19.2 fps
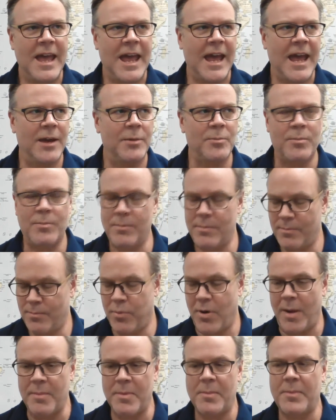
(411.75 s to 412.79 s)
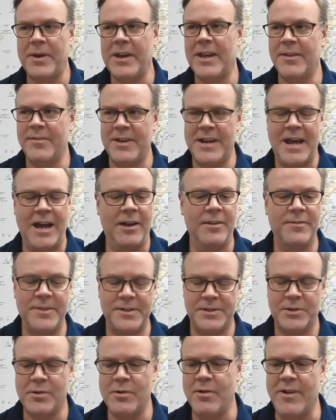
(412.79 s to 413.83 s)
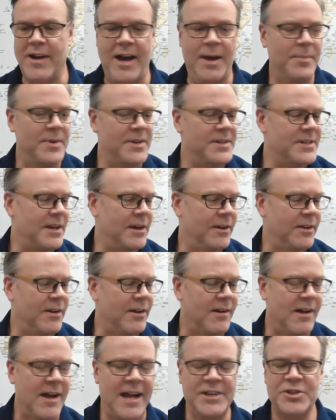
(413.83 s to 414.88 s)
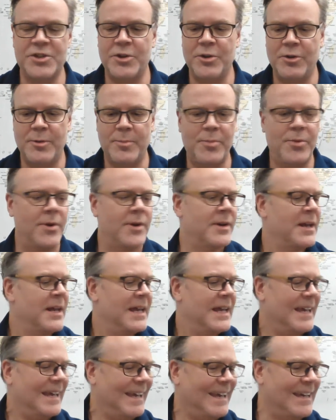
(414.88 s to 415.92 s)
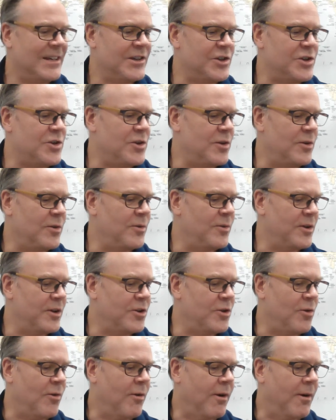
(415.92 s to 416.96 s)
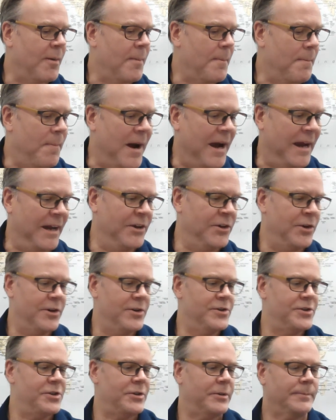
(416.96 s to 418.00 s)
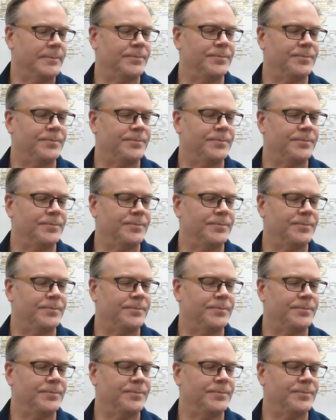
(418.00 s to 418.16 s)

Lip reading: and probably given out physical copies here in the class too to put into your binders.